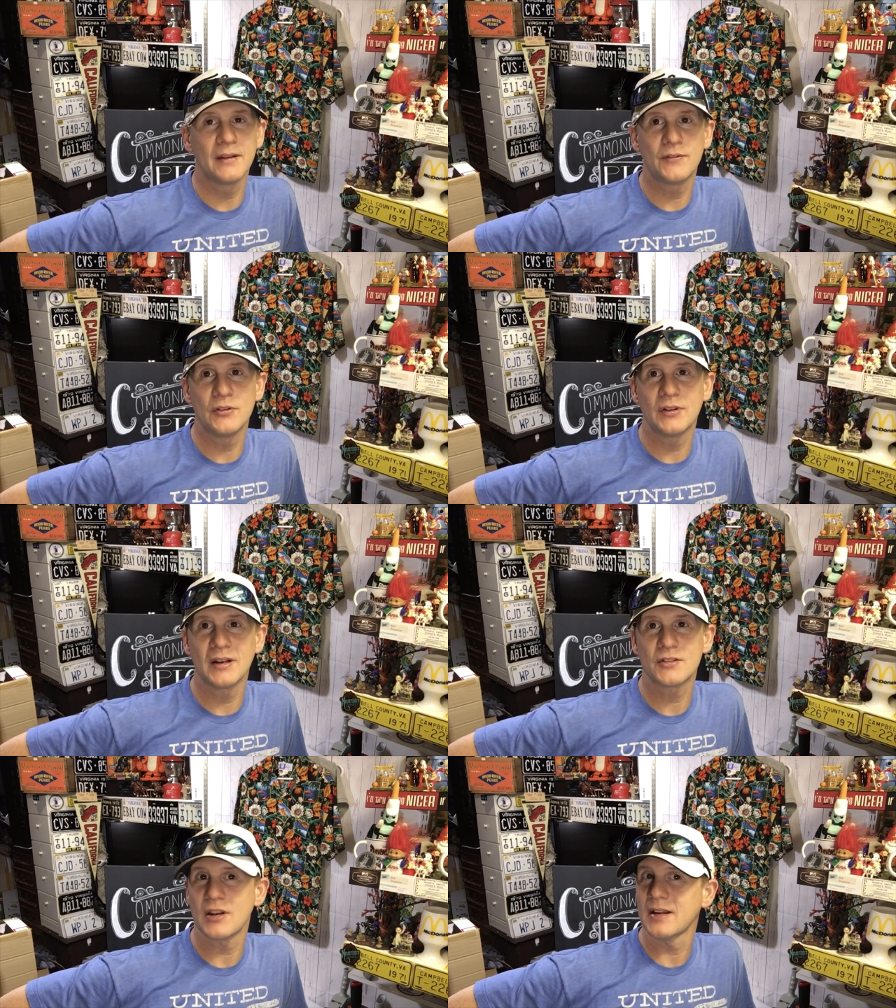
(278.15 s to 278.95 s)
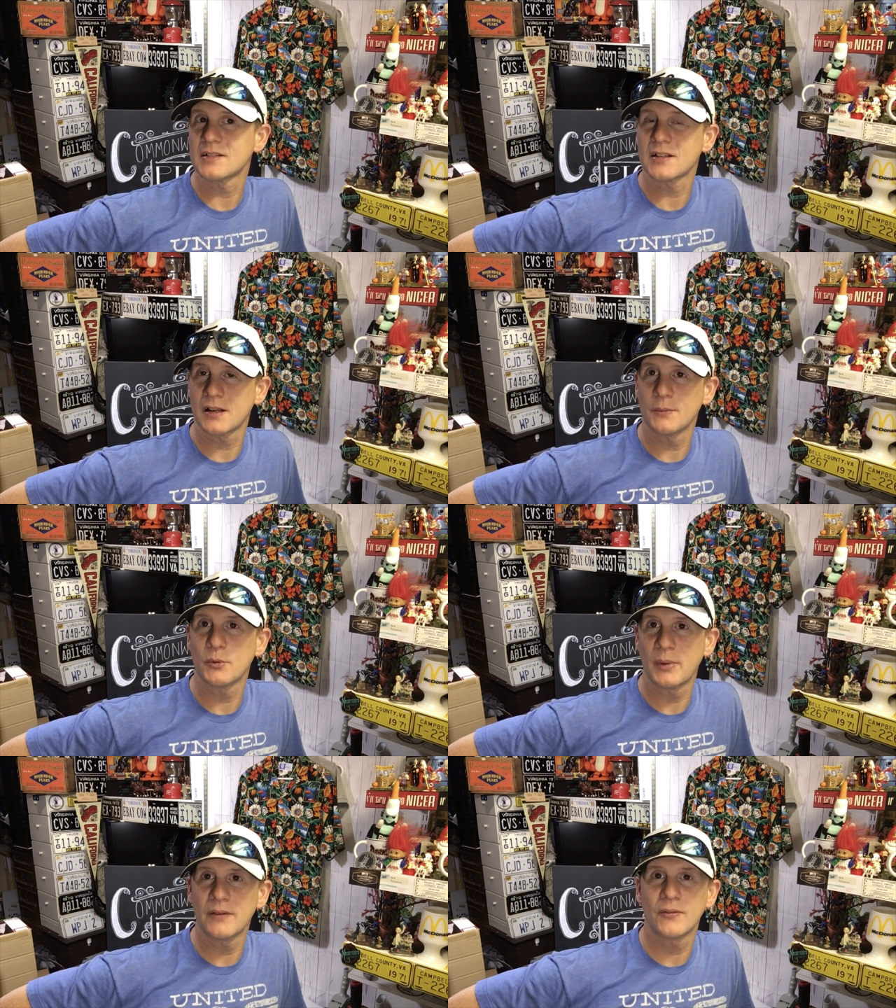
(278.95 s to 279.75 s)
If you get a chance to come
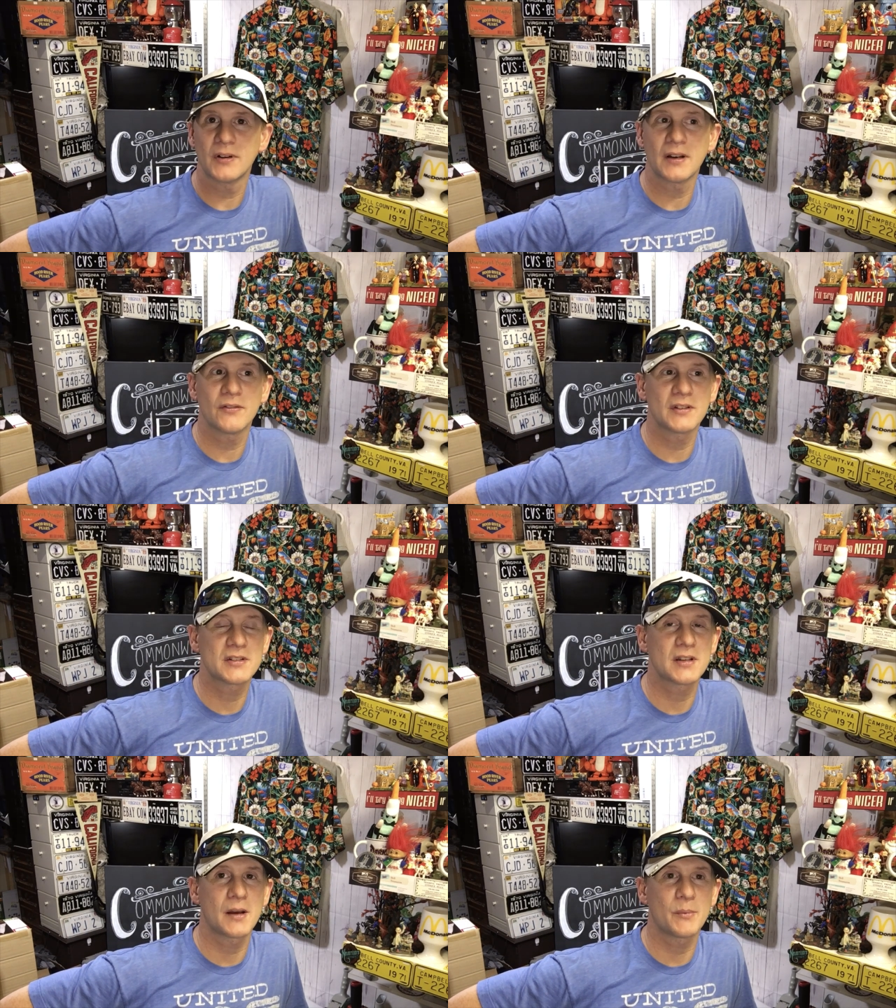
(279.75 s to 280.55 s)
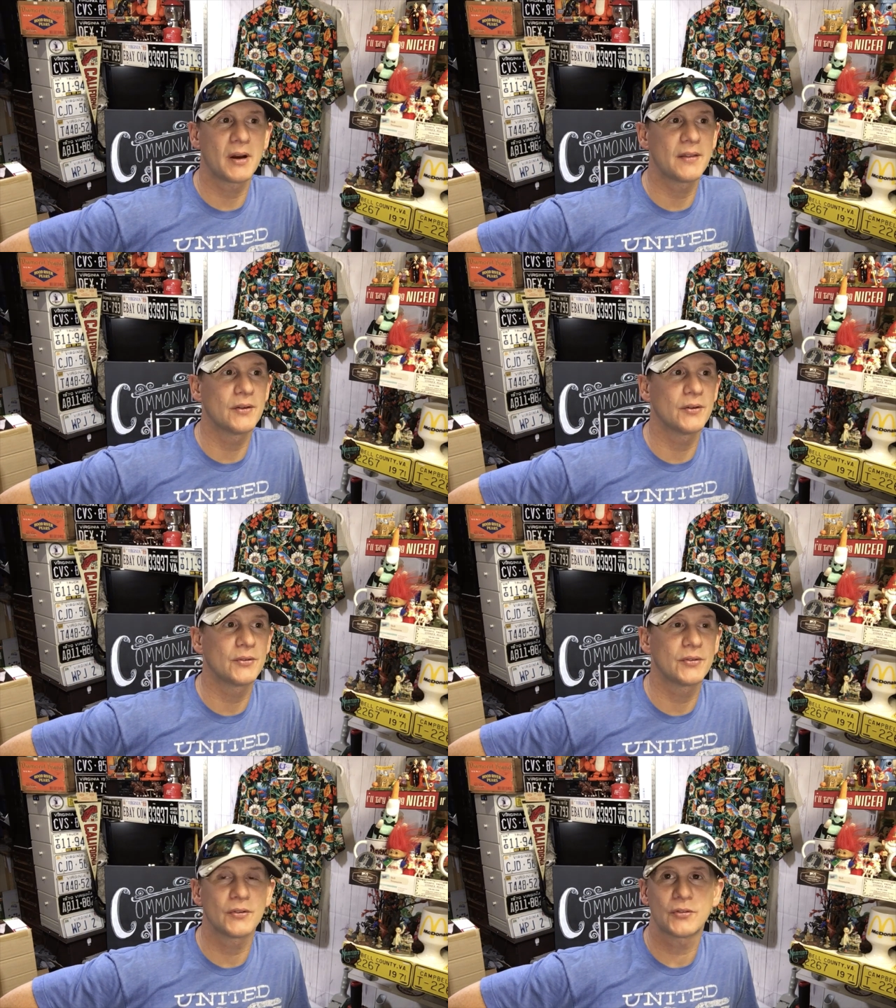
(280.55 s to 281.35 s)
to Bedford, definitely stop by
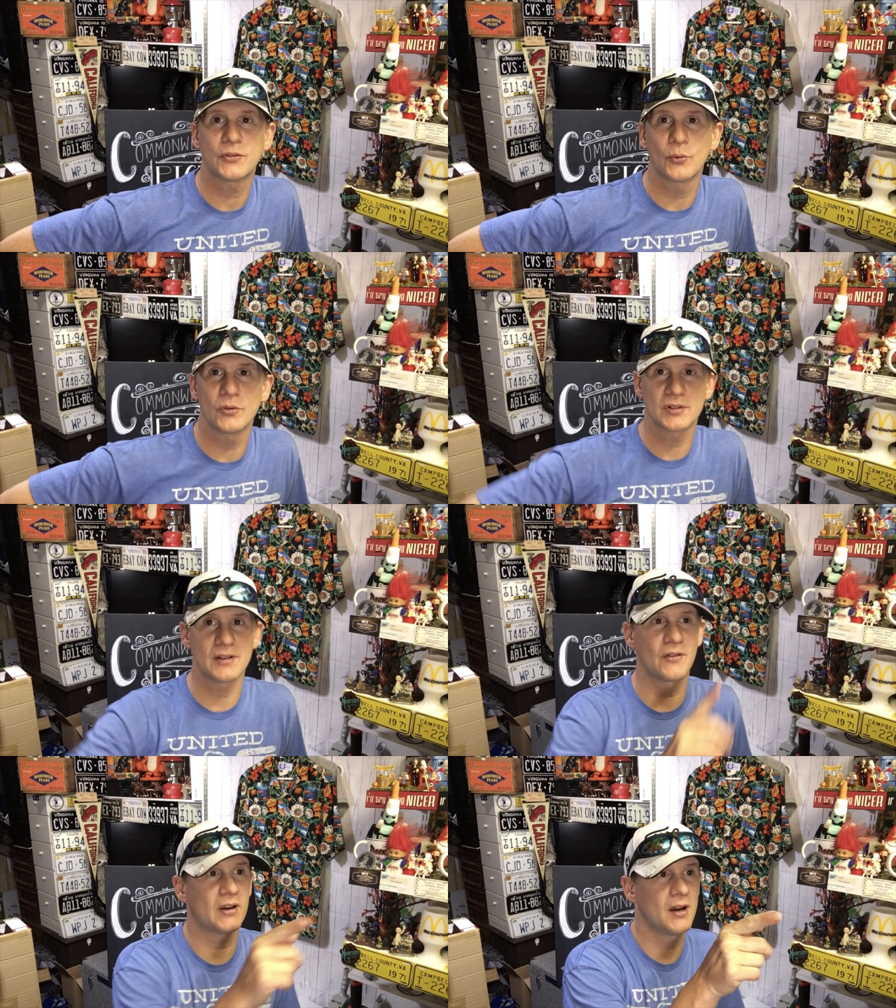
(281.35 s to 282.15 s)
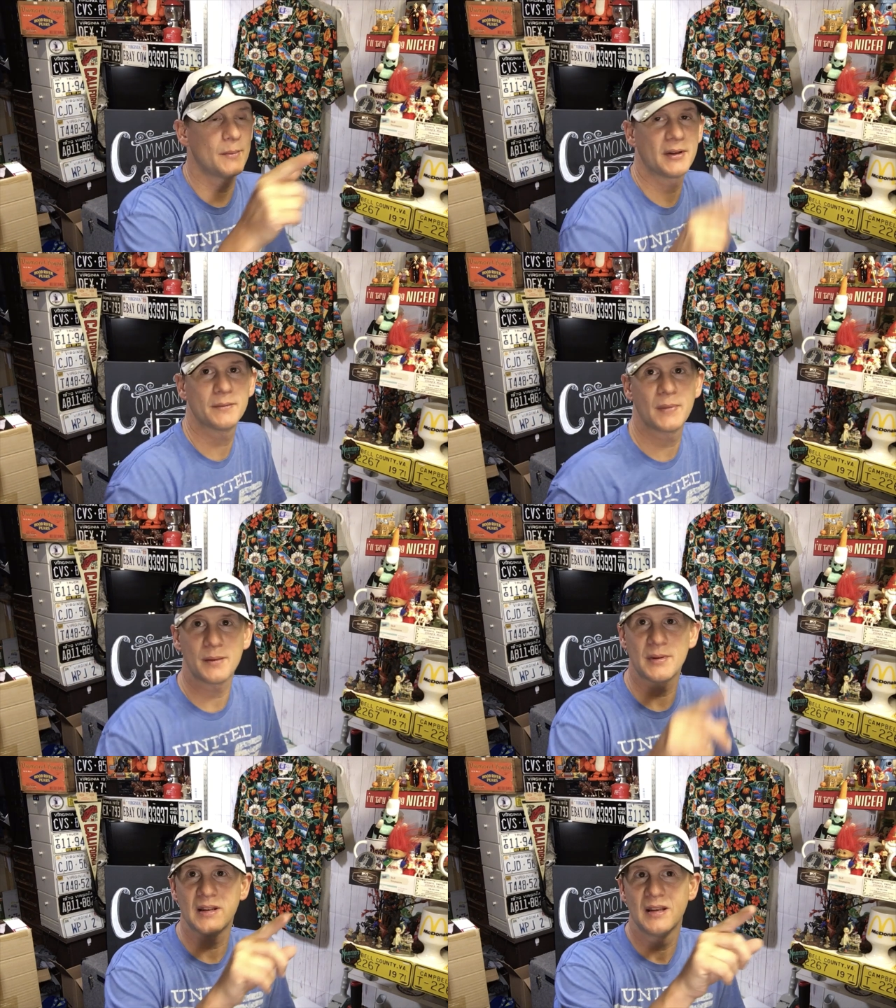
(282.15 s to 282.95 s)
those stores, leave a comment, and
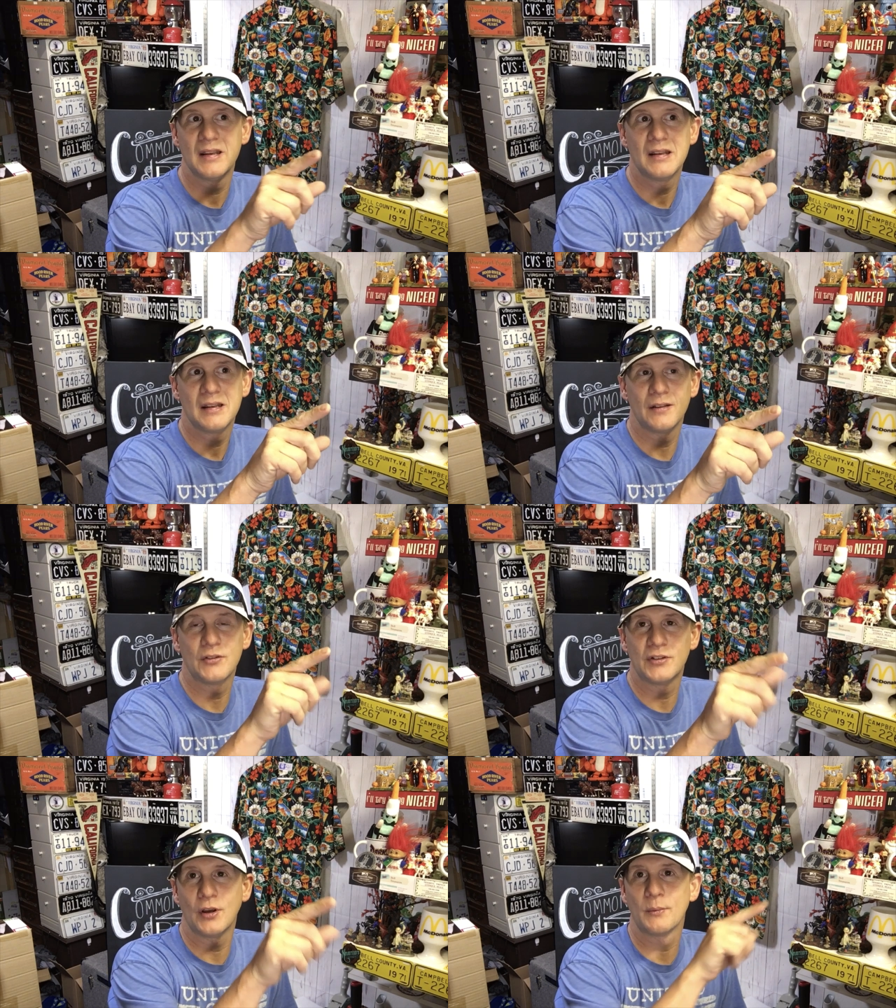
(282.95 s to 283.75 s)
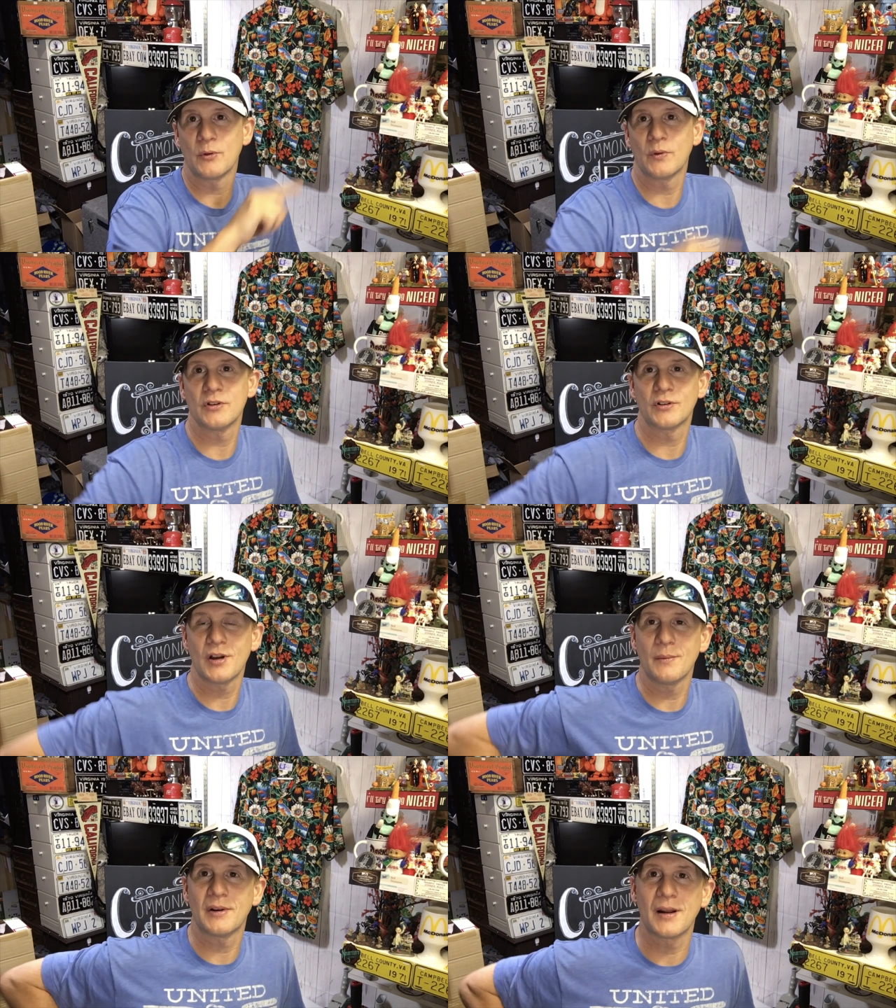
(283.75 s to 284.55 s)
maybe if you tell me when you're
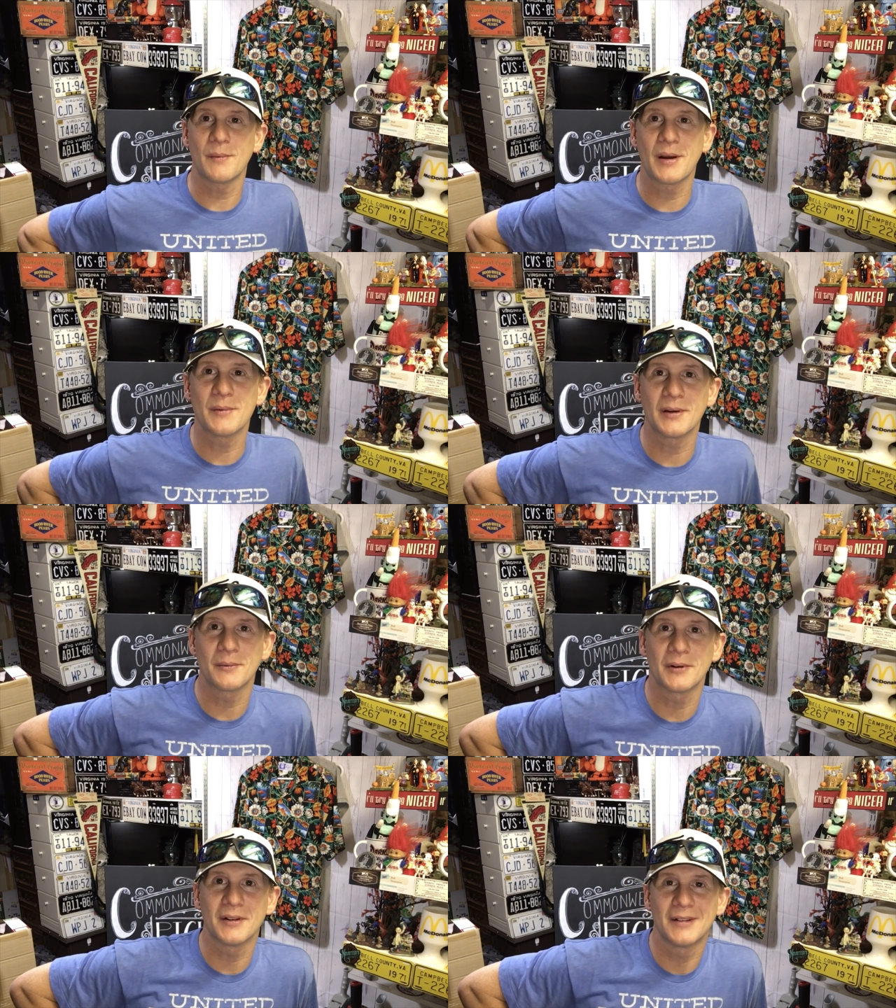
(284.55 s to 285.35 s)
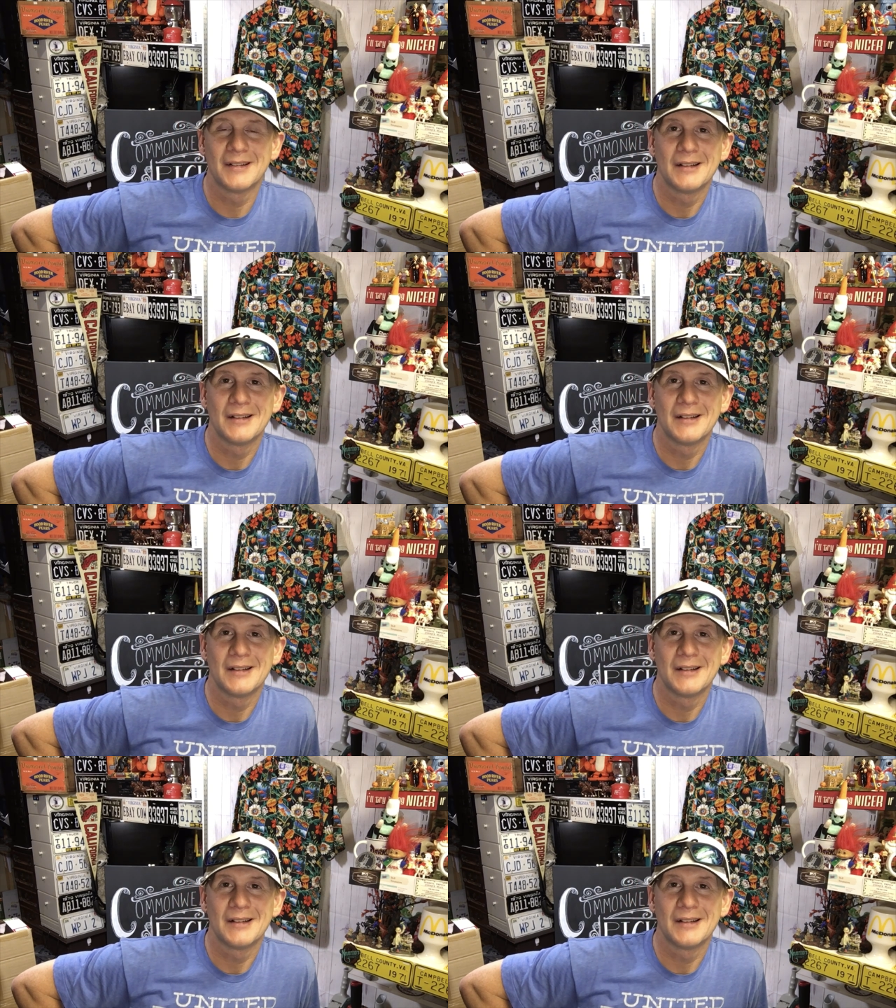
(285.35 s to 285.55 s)
coming, I might be able to